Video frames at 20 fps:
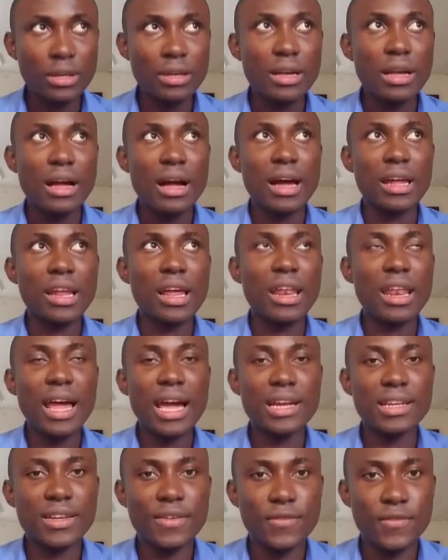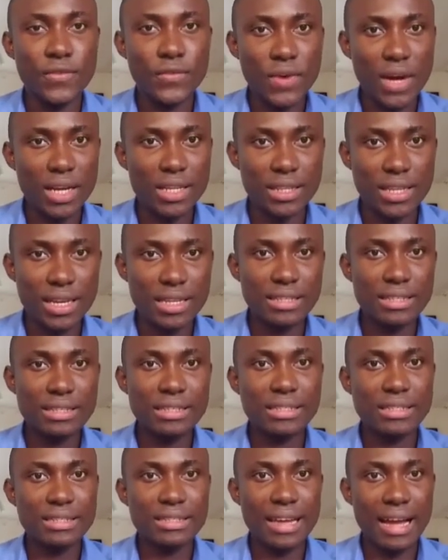And I like the fact that
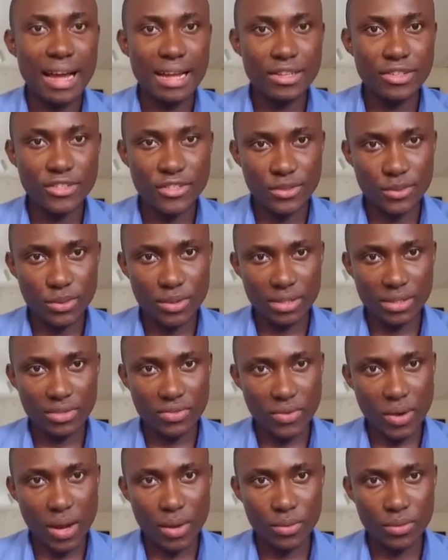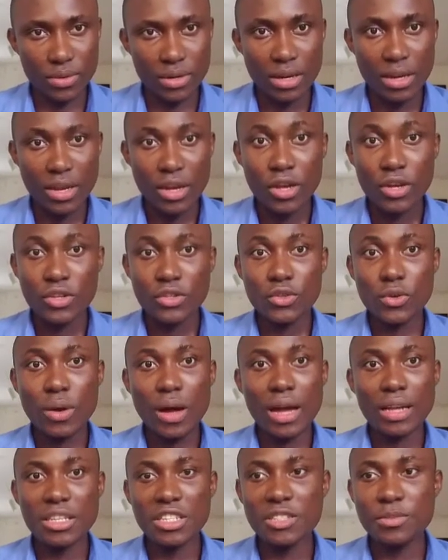Stan stood his ground. So
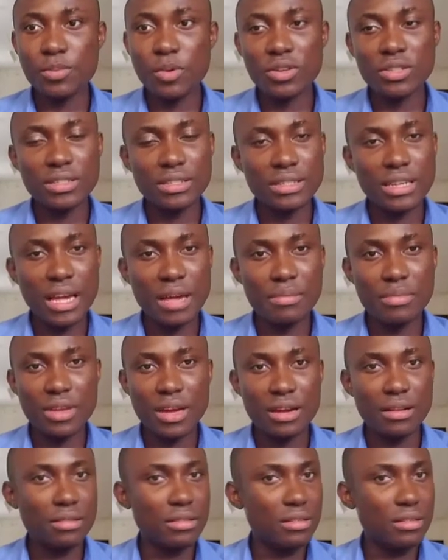at this point in time, they